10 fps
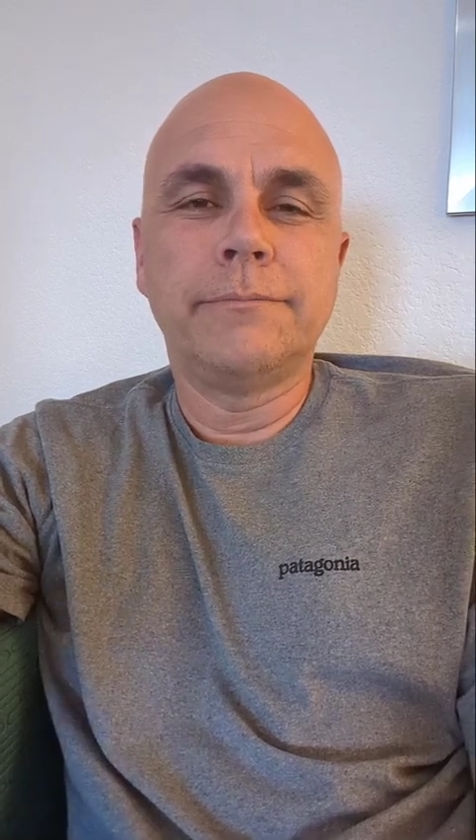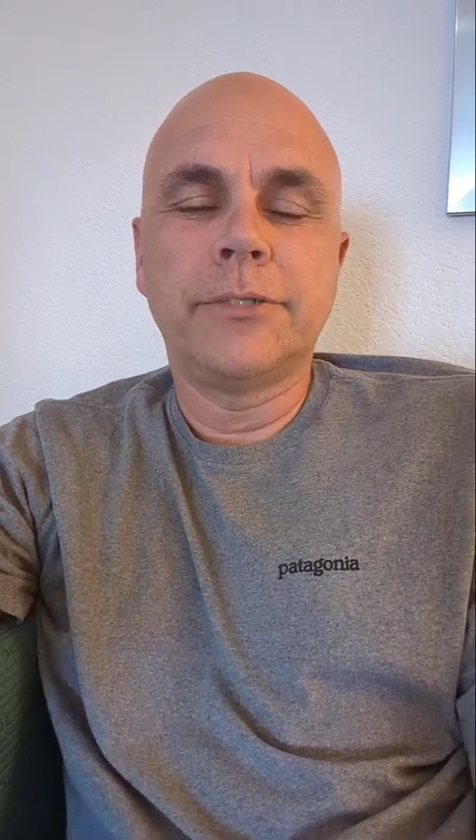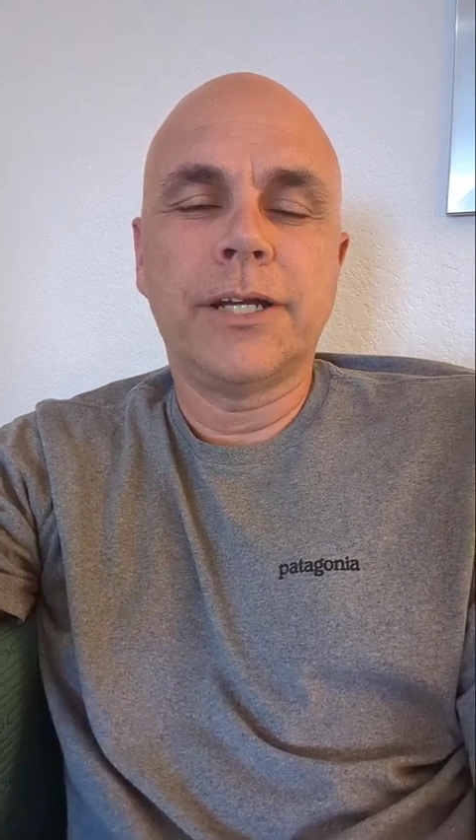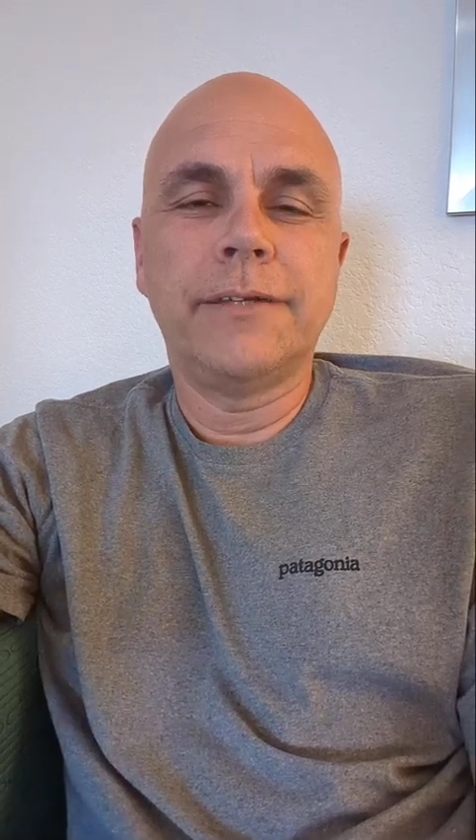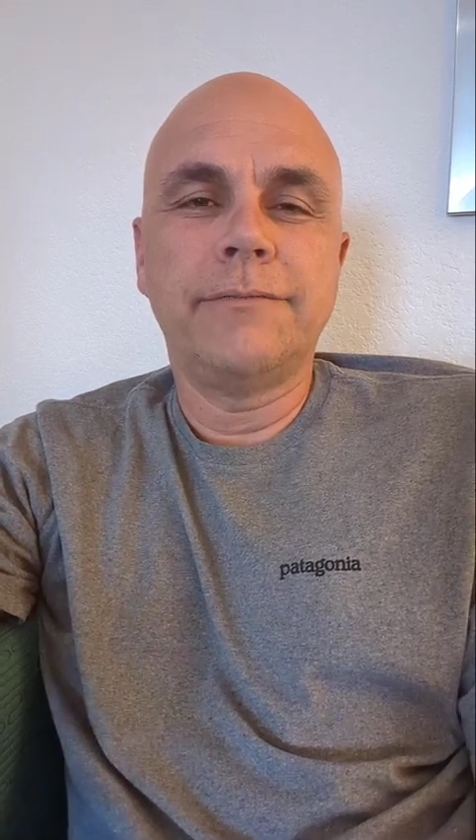
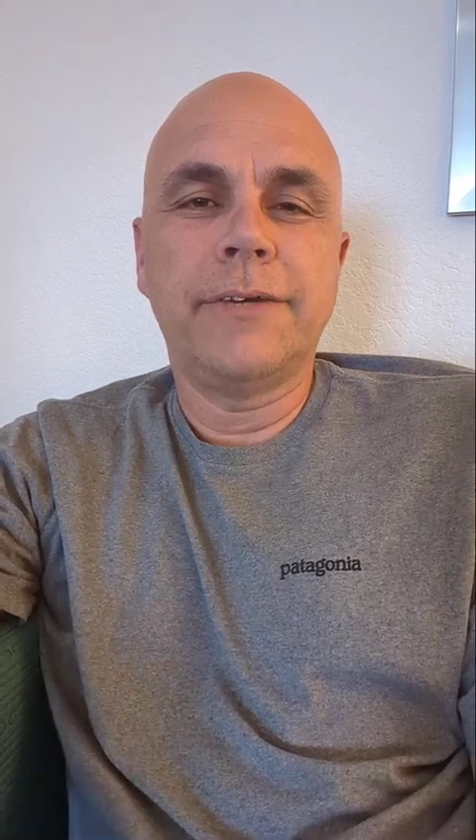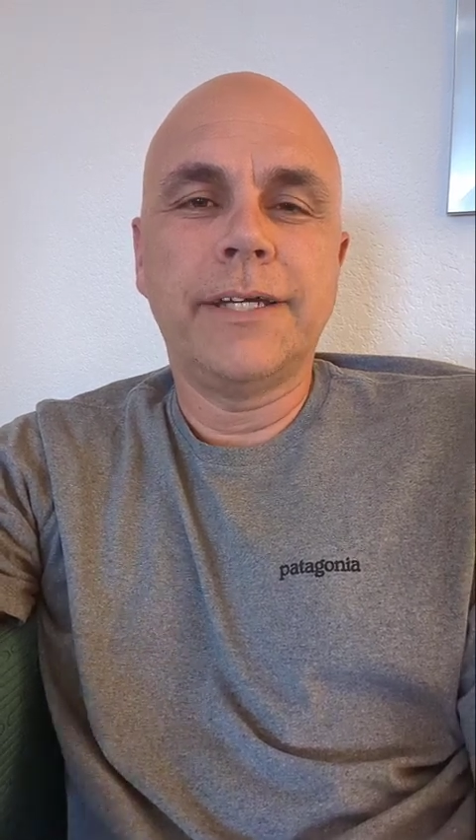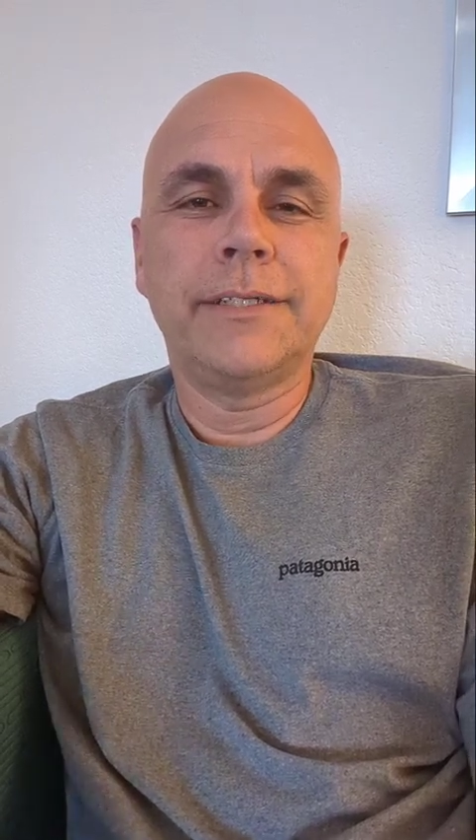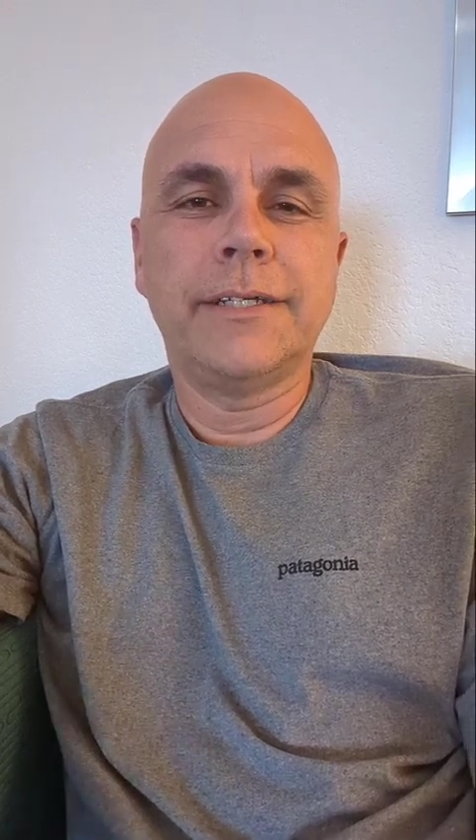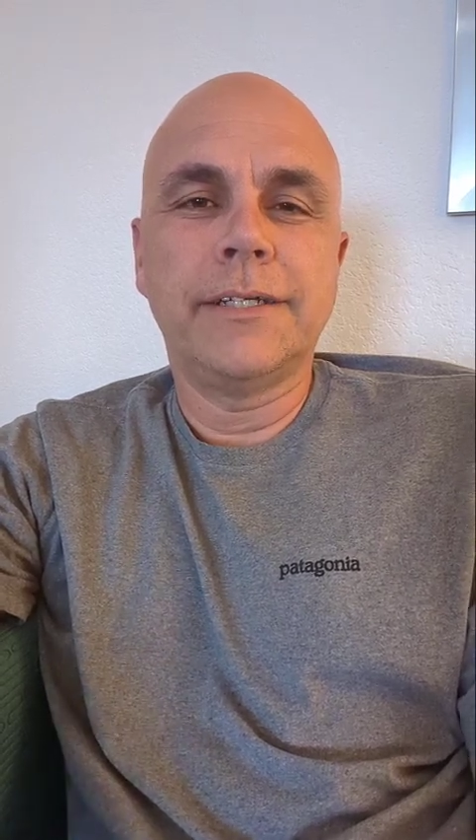try and
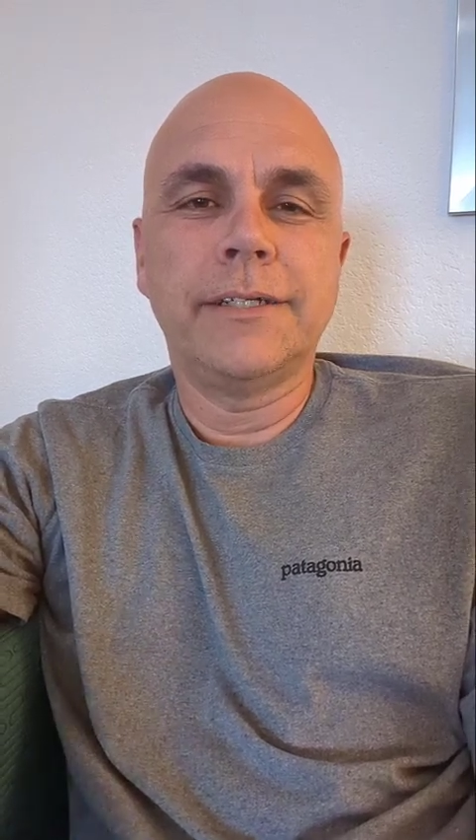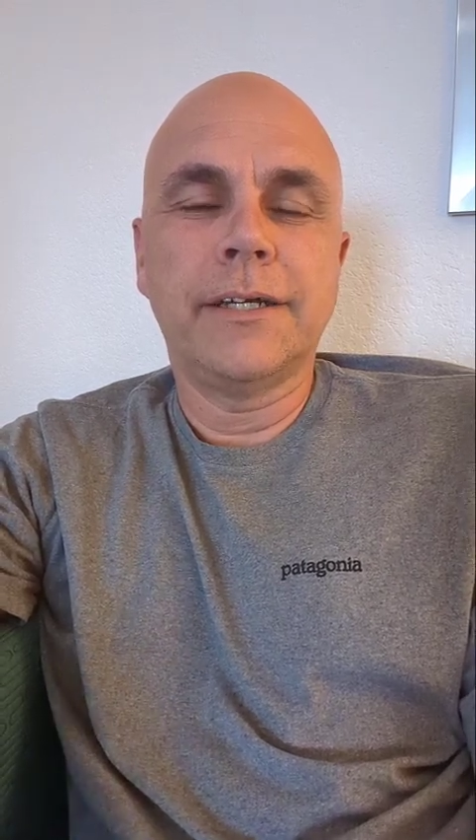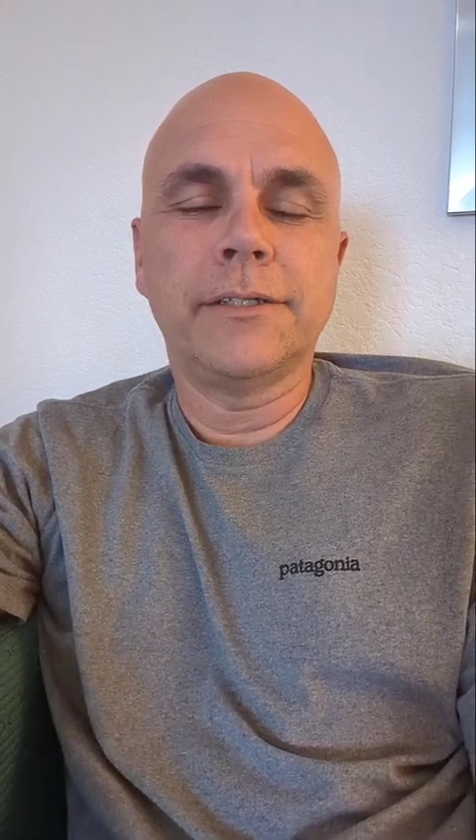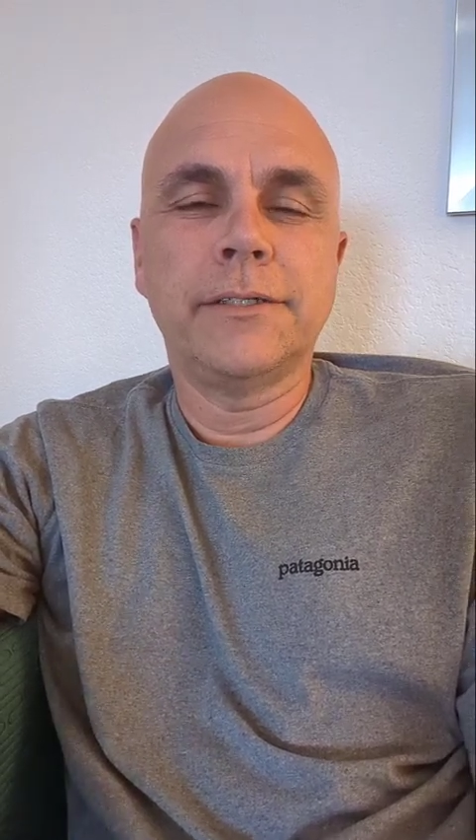find a